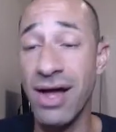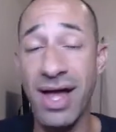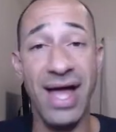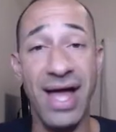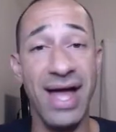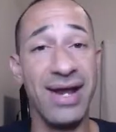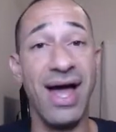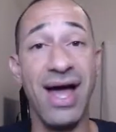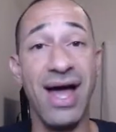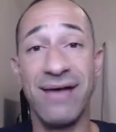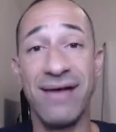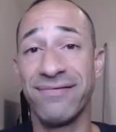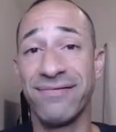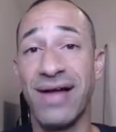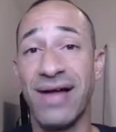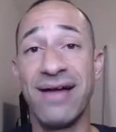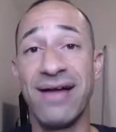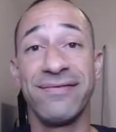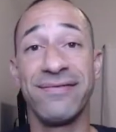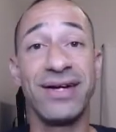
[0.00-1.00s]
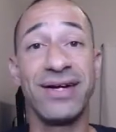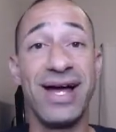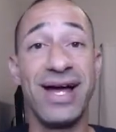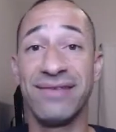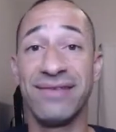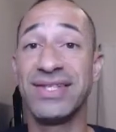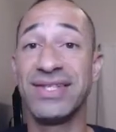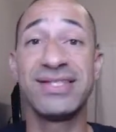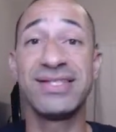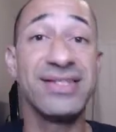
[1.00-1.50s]
And I forgot, if
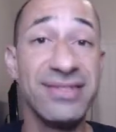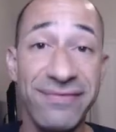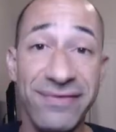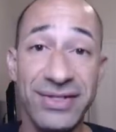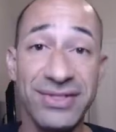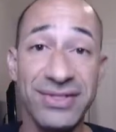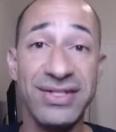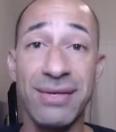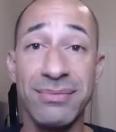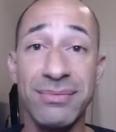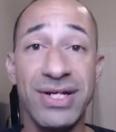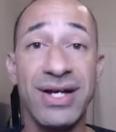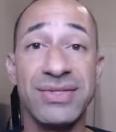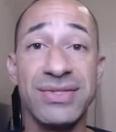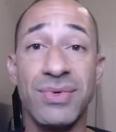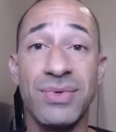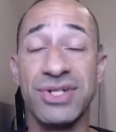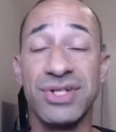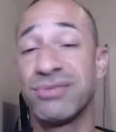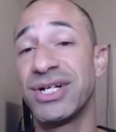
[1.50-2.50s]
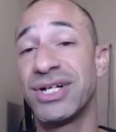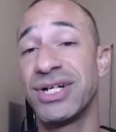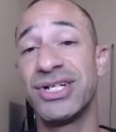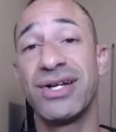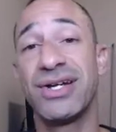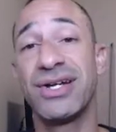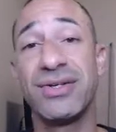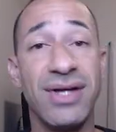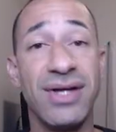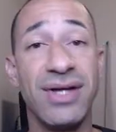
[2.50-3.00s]
this is the first time you guys are watching my
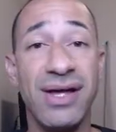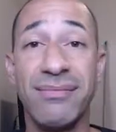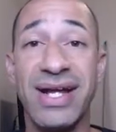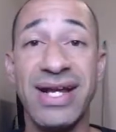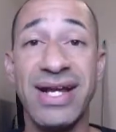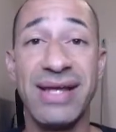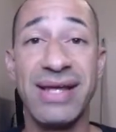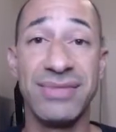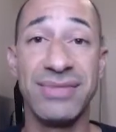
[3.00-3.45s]
channel, my name